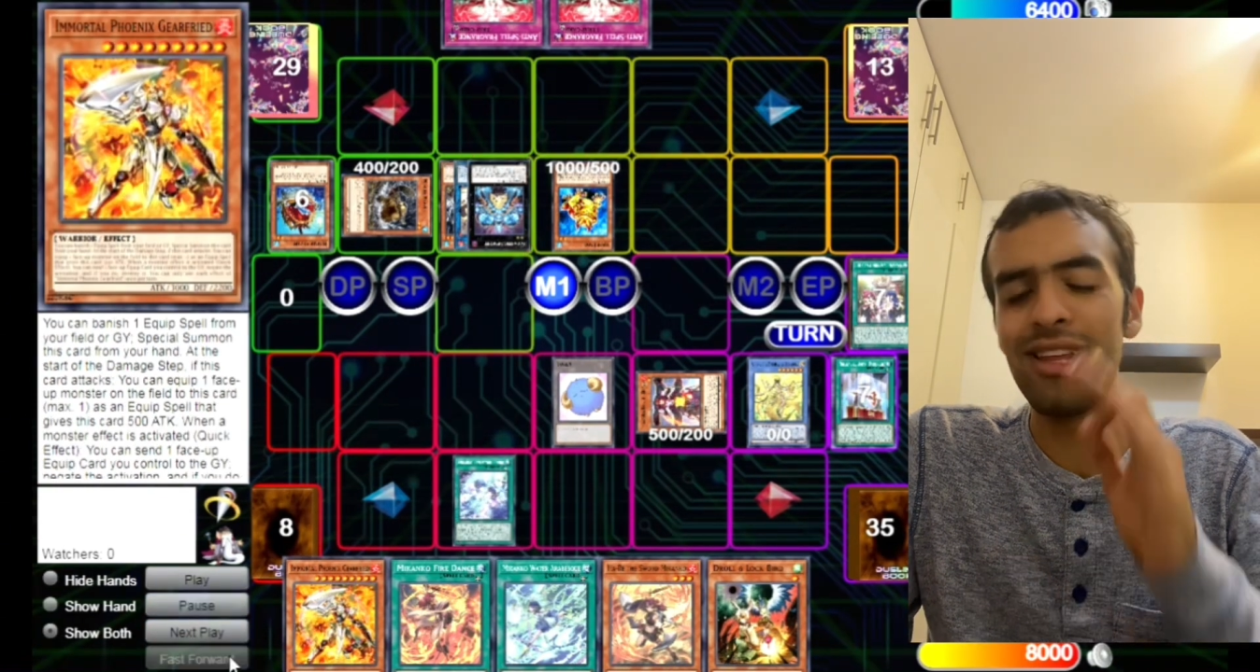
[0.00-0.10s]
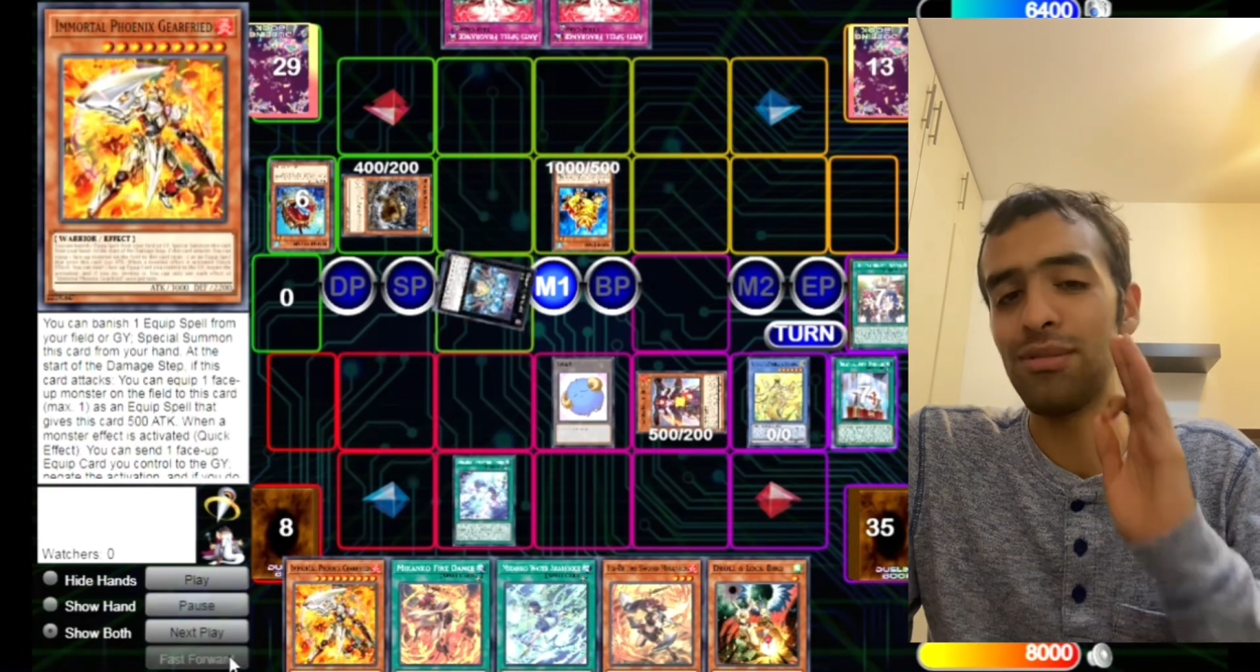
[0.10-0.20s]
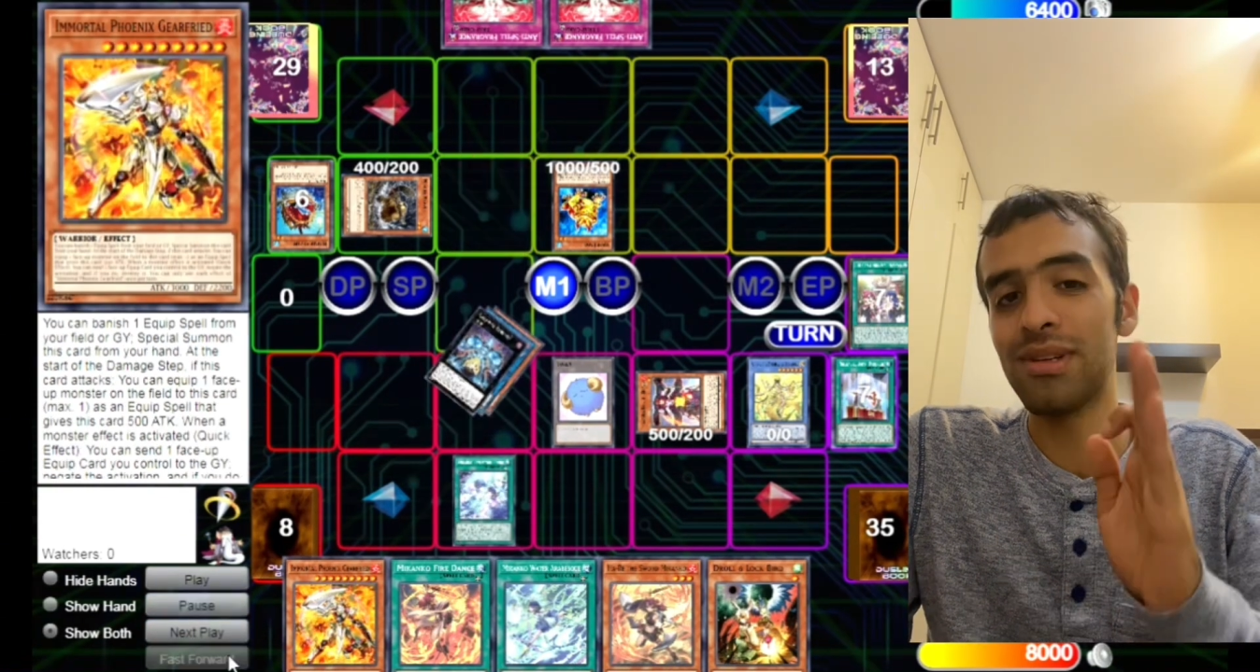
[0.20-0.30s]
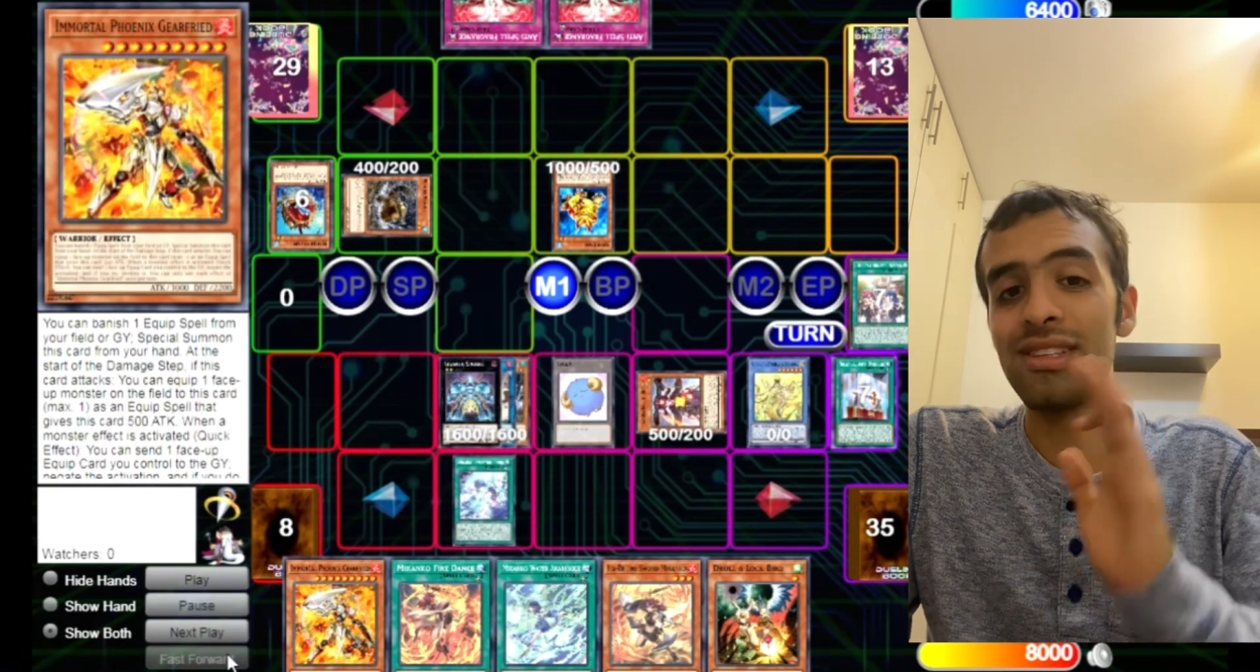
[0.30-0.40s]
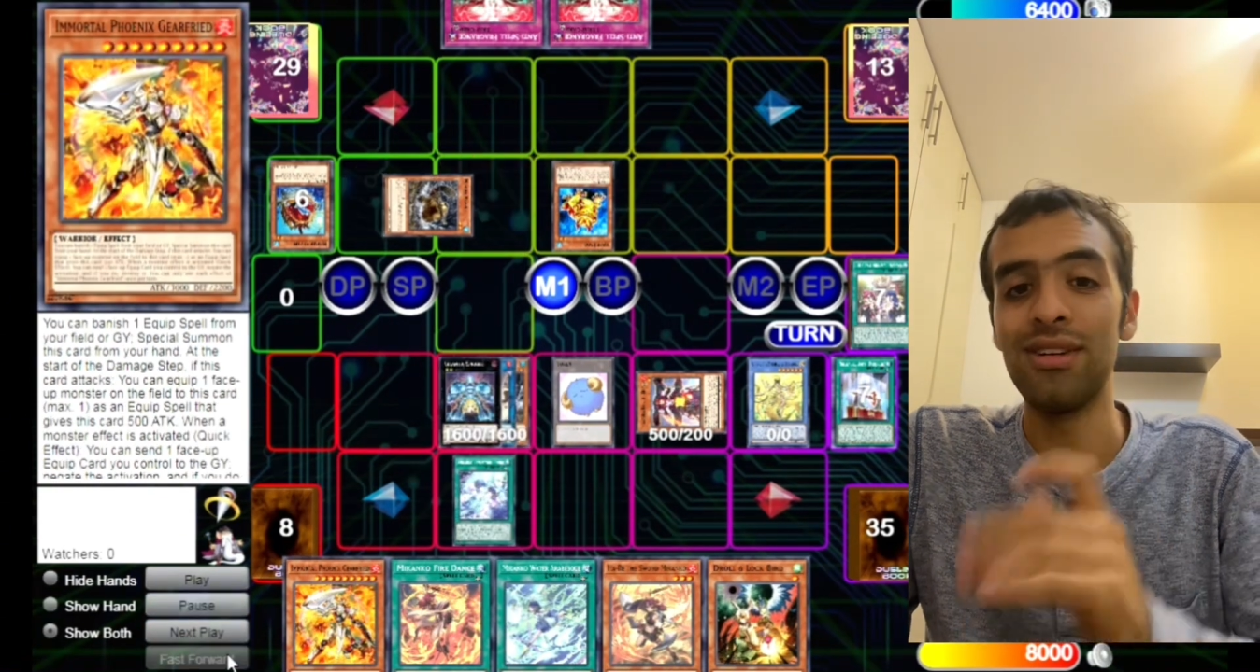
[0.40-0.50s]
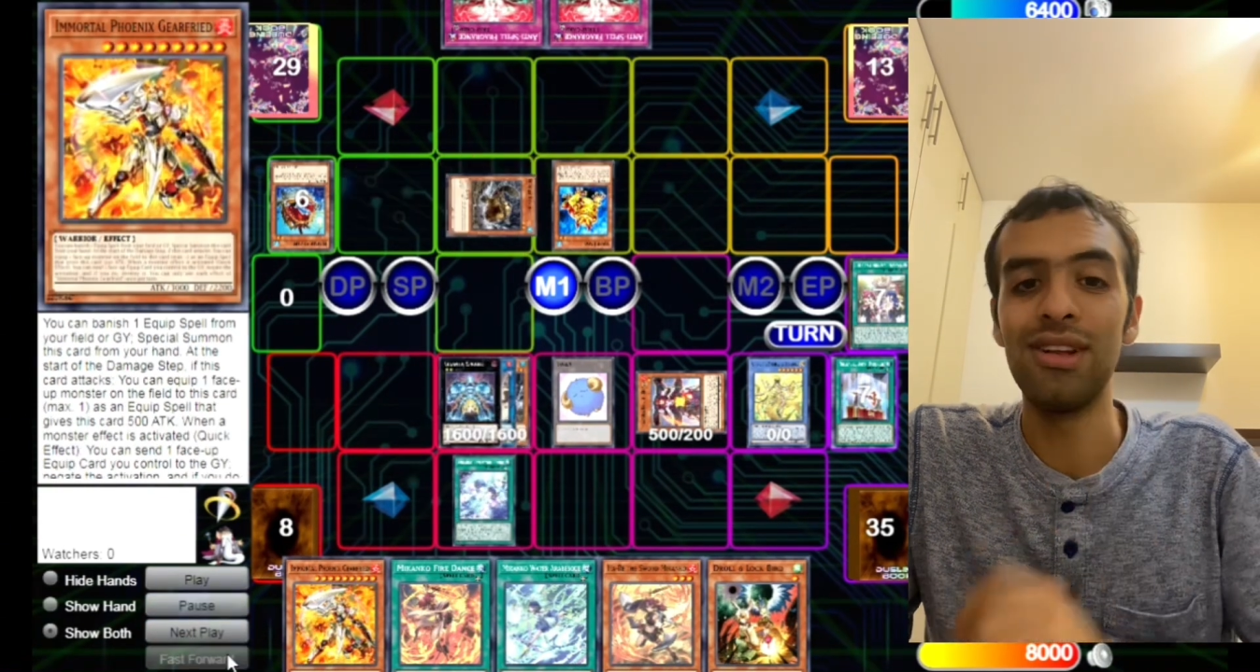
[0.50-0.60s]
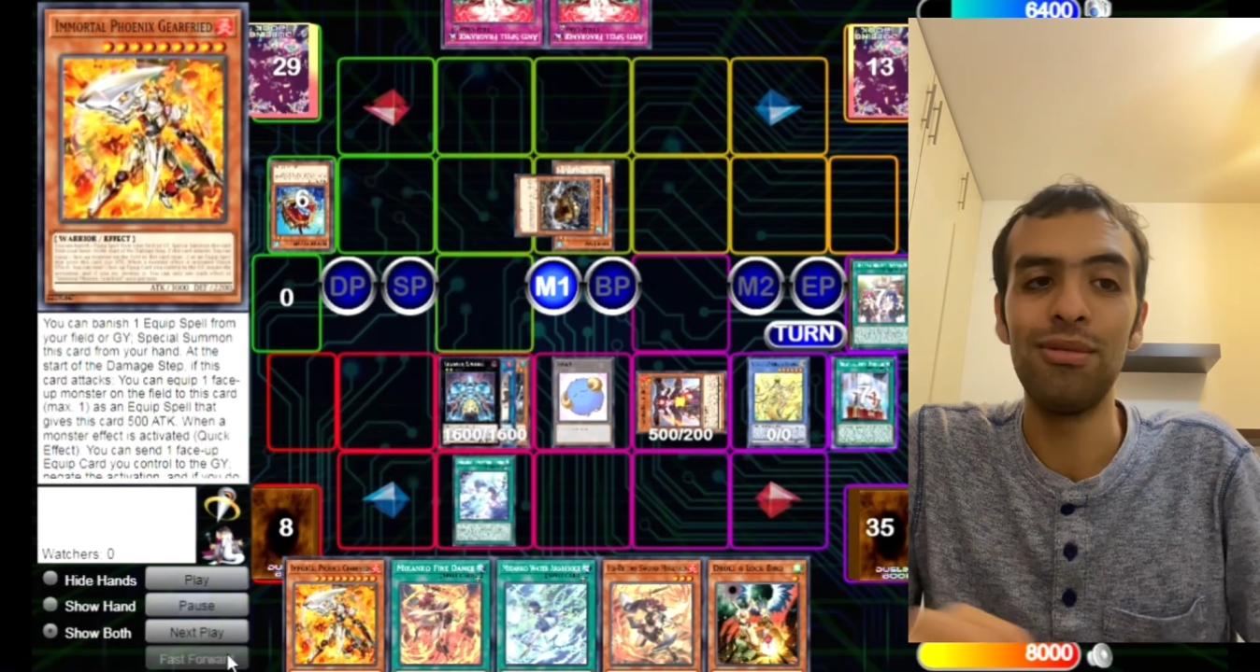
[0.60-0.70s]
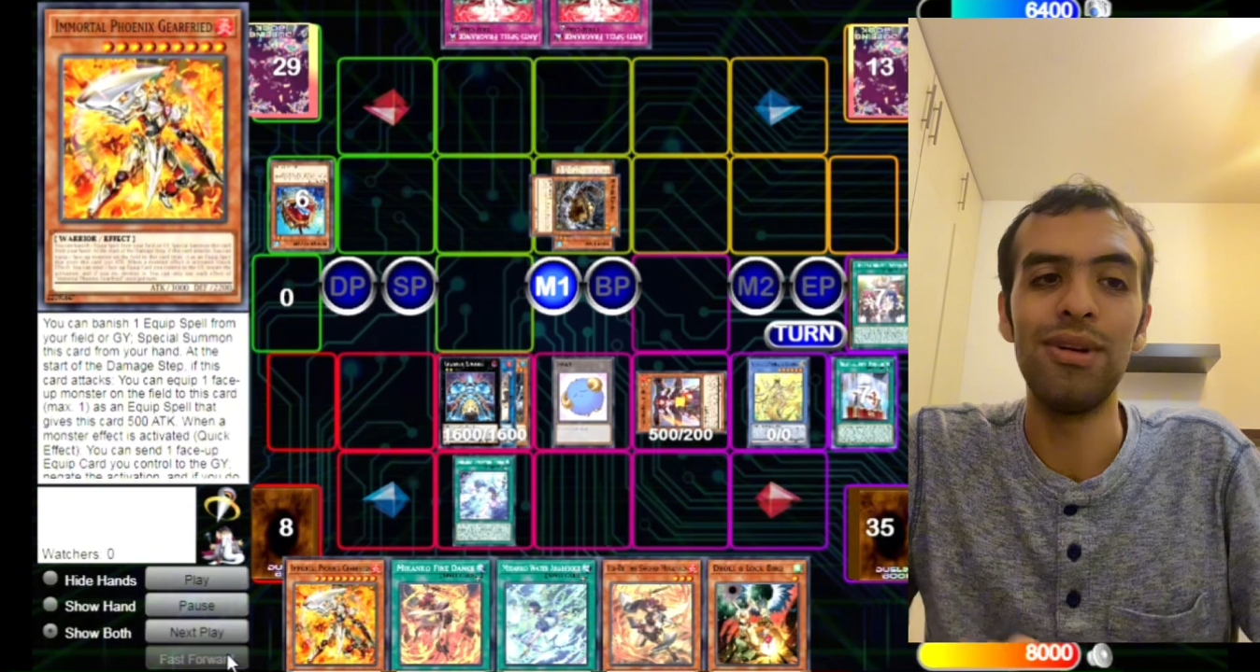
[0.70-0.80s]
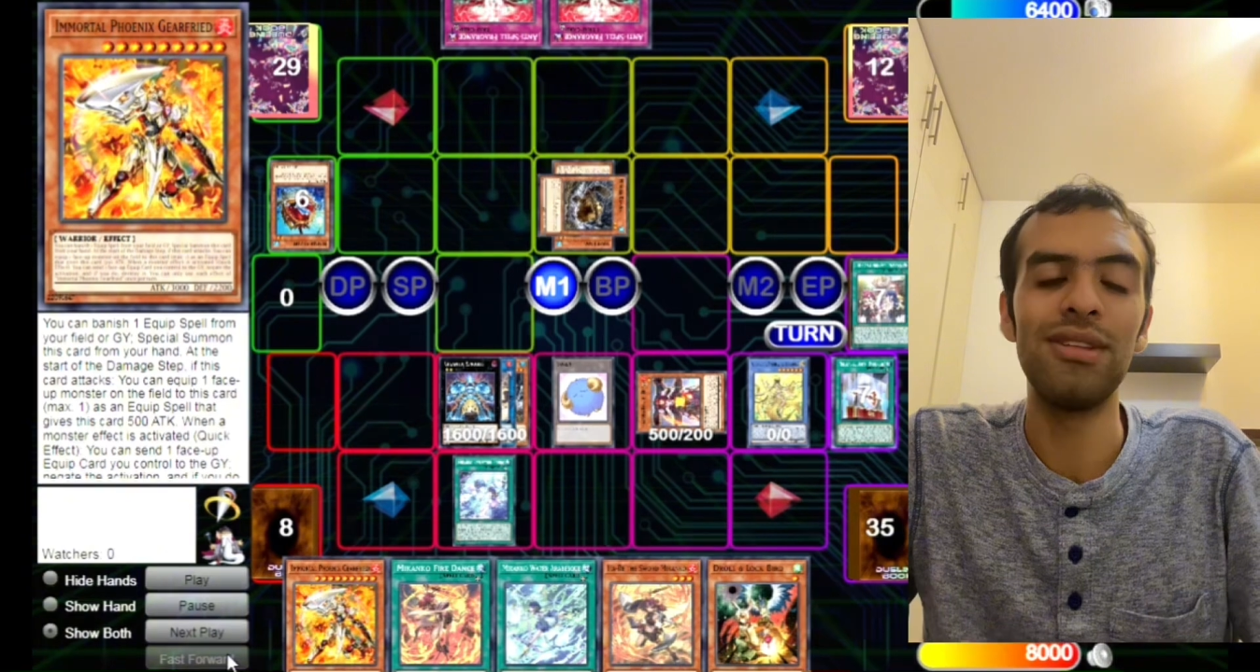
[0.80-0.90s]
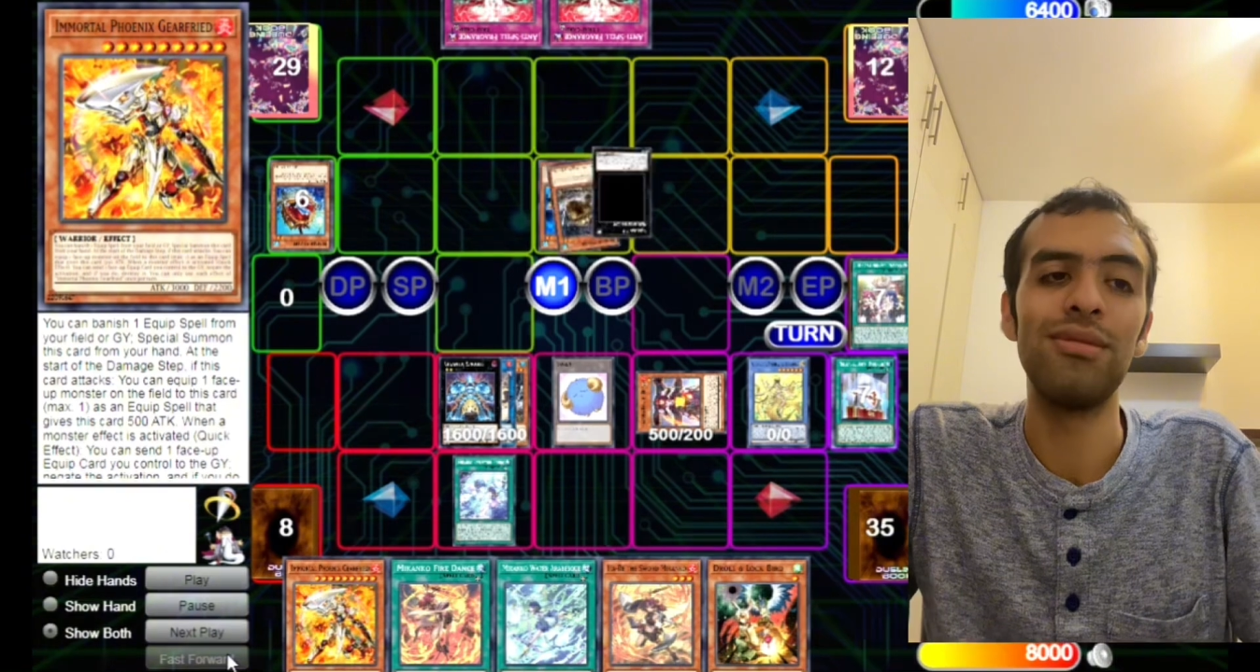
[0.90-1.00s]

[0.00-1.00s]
It was the only way